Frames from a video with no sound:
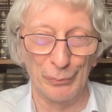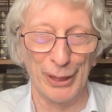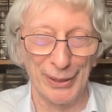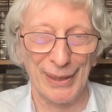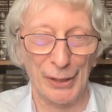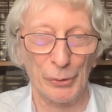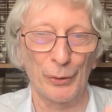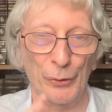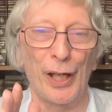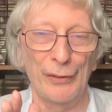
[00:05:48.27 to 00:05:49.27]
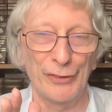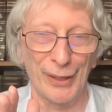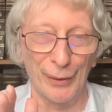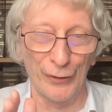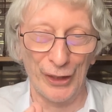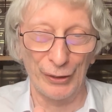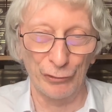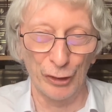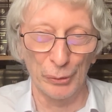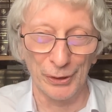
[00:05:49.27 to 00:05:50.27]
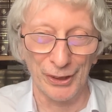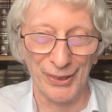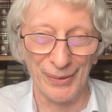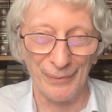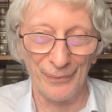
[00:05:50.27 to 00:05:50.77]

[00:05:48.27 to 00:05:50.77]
because that's what drives the whole thing forwards.